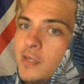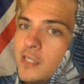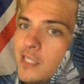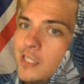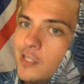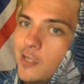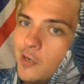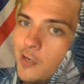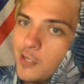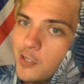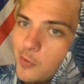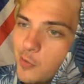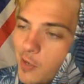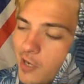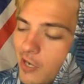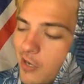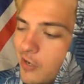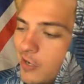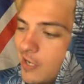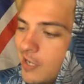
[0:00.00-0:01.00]
misses her as
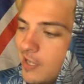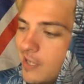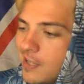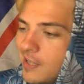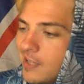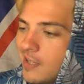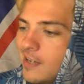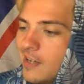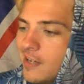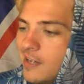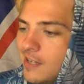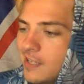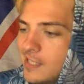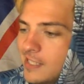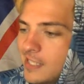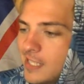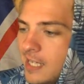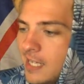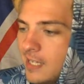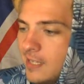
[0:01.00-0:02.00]
well,
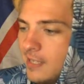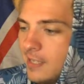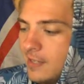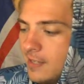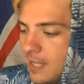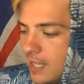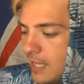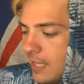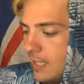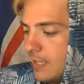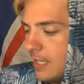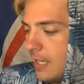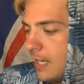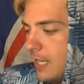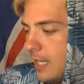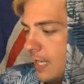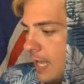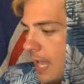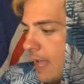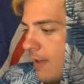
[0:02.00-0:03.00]
seeing the thing that
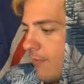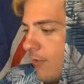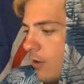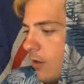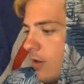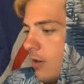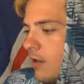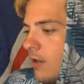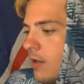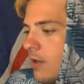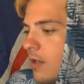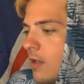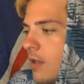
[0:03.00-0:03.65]
he gave her